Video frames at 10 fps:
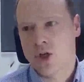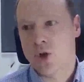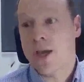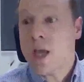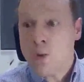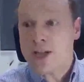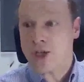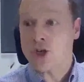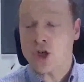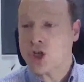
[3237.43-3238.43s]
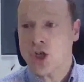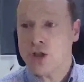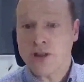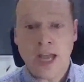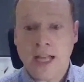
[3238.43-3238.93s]
So it was
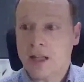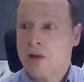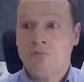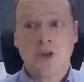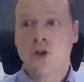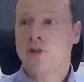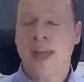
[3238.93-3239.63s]
understood that, you know,